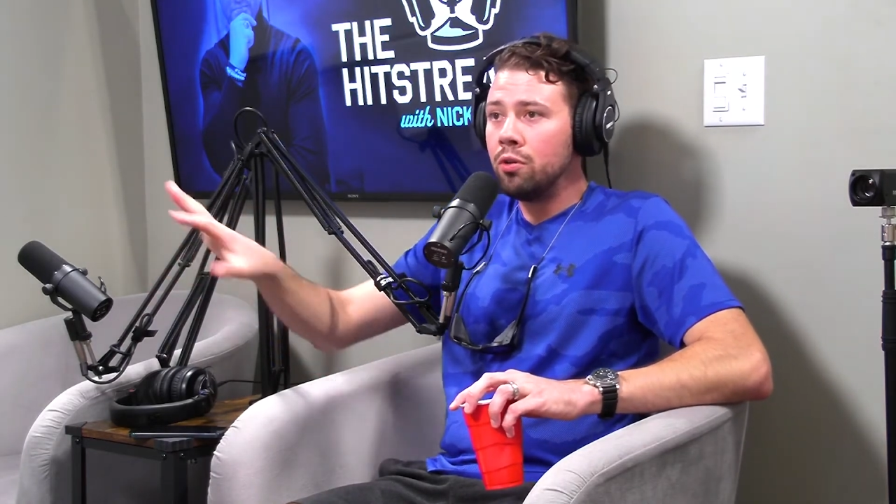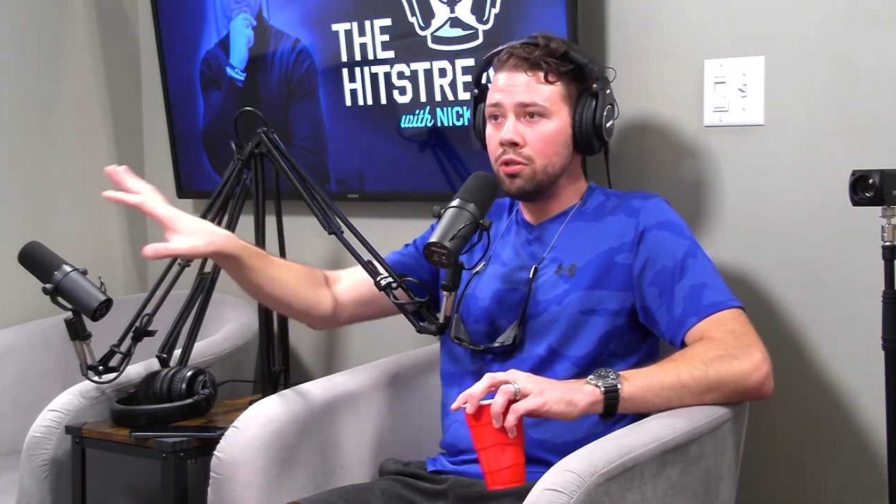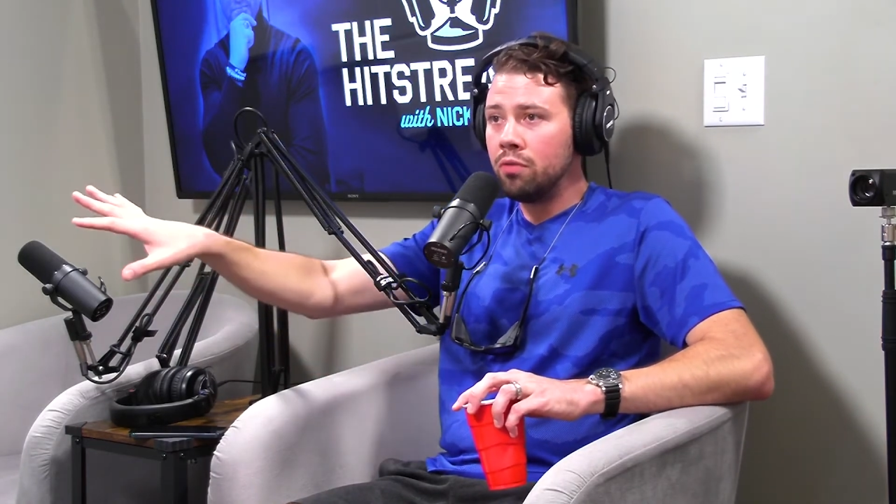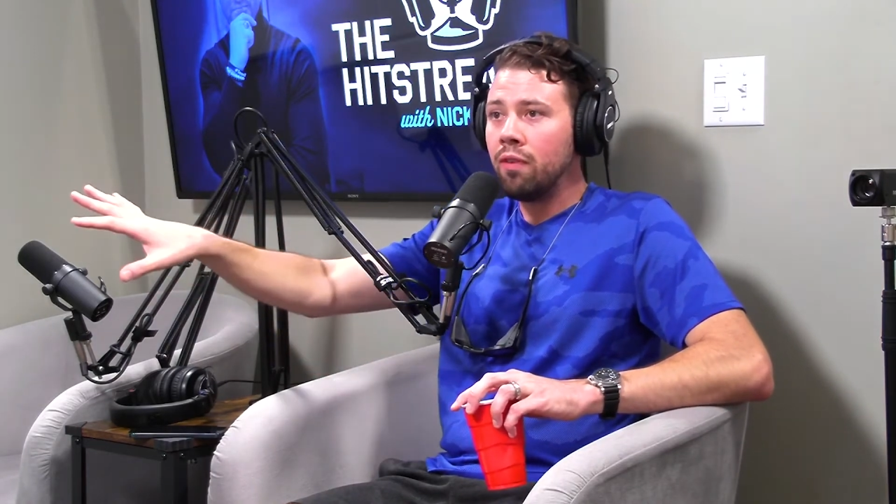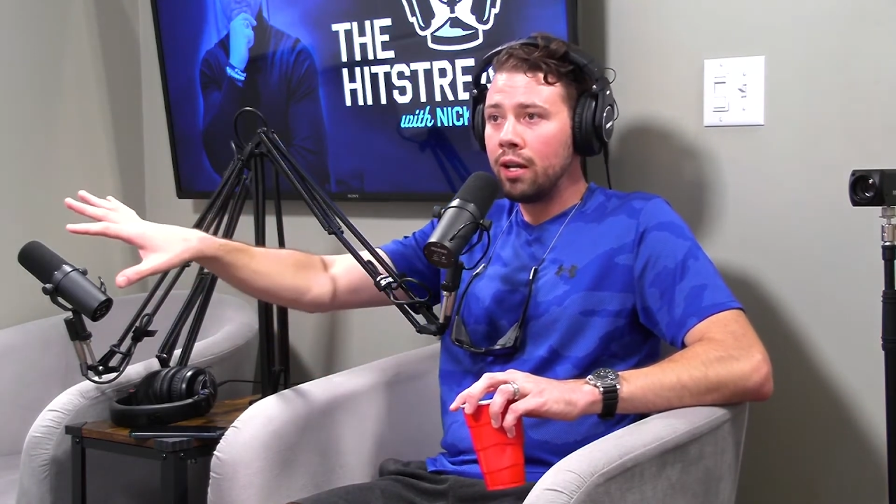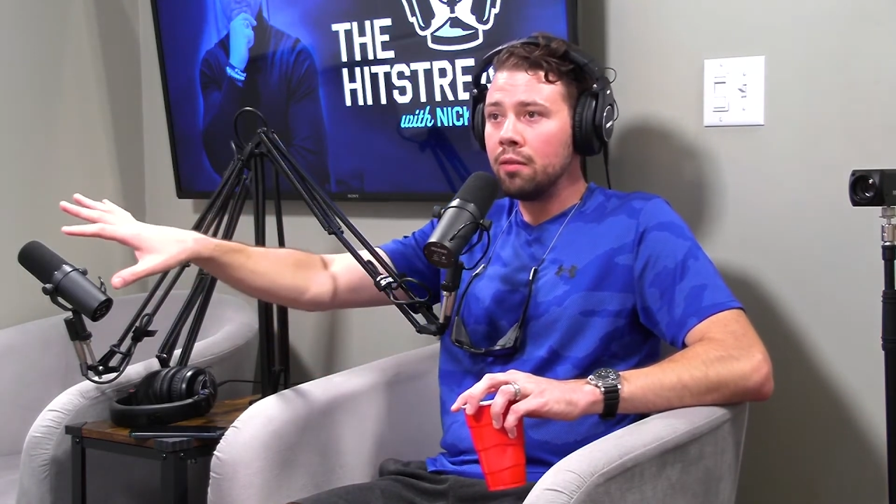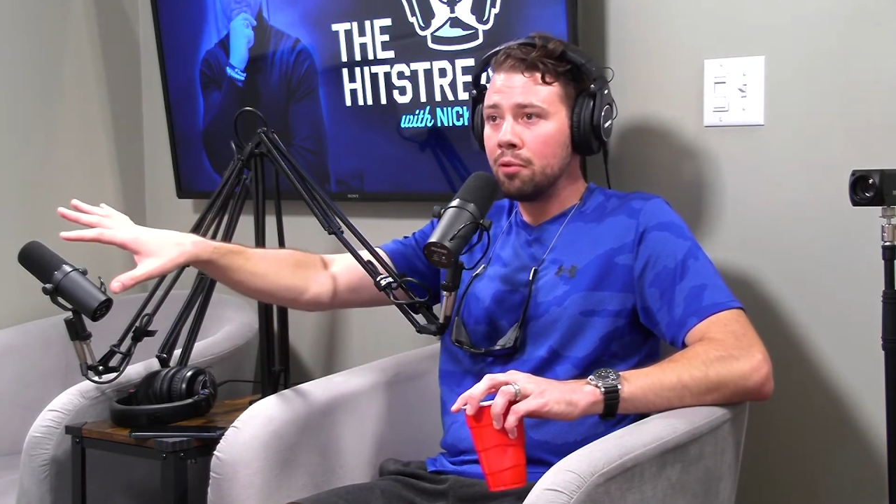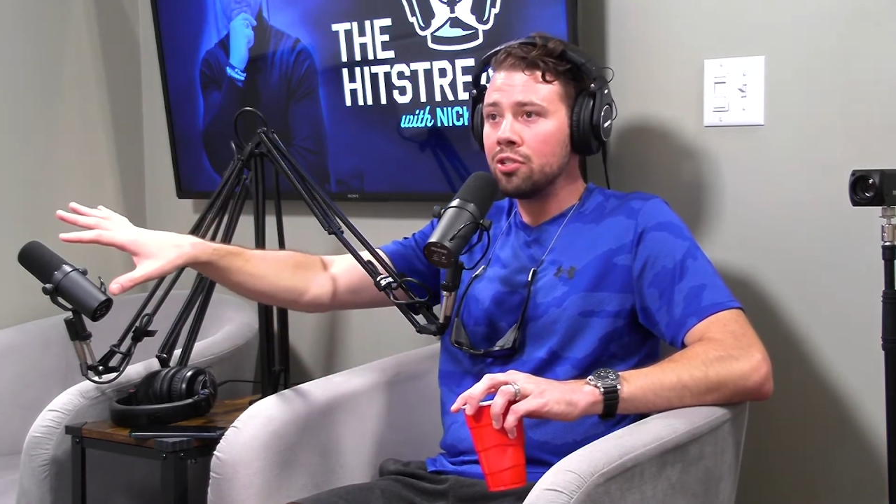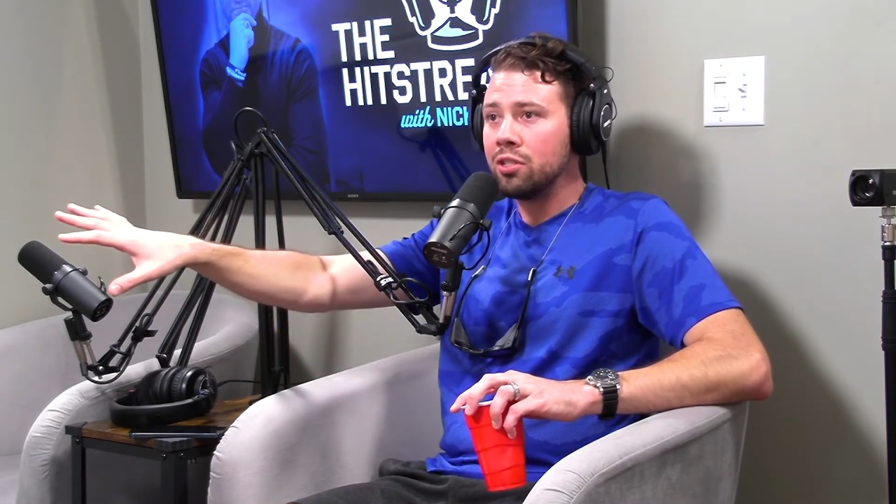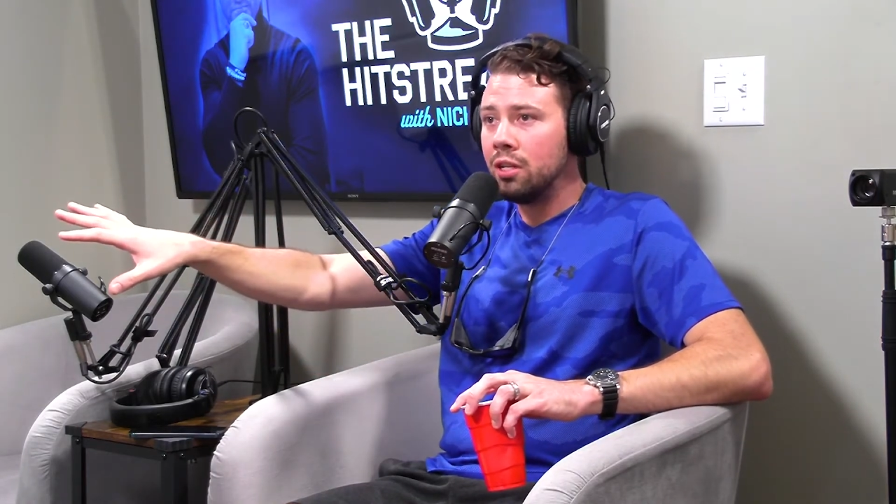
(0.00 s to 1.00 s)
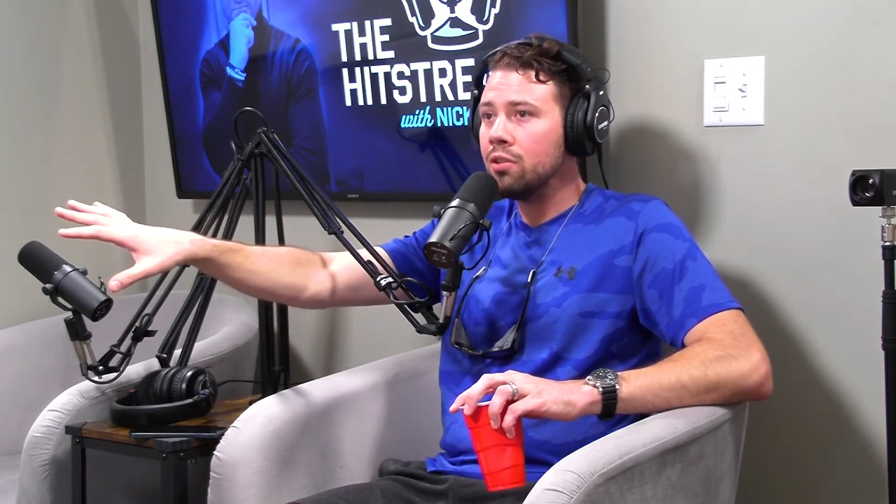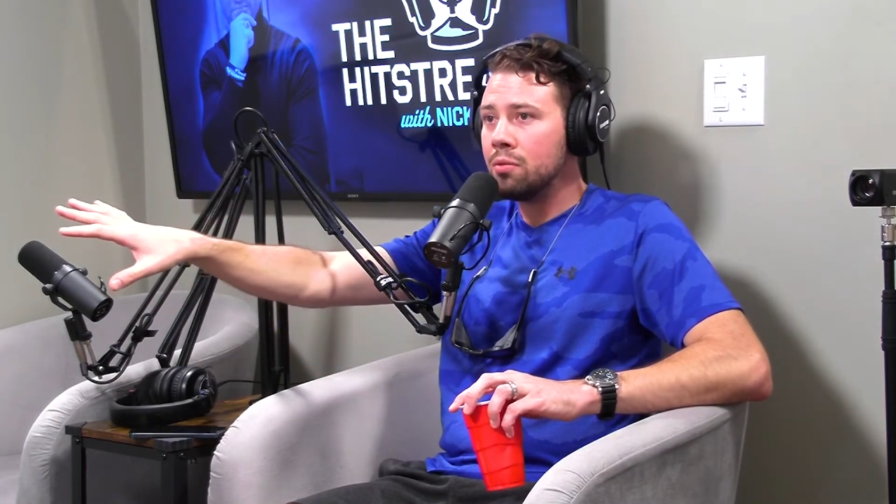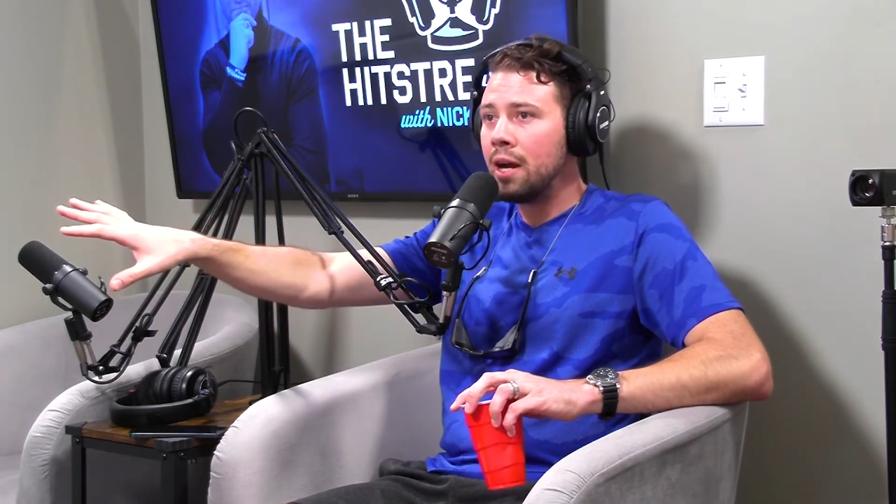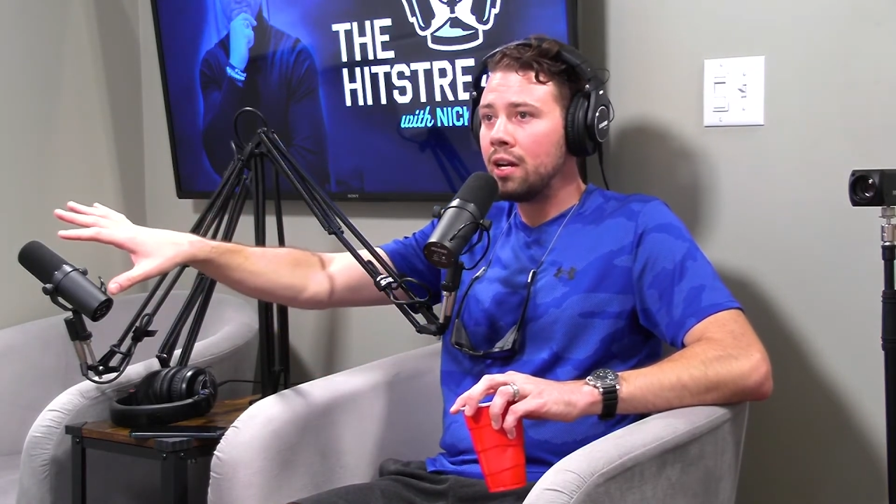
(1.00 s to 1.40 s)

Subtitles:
You find the person that knows about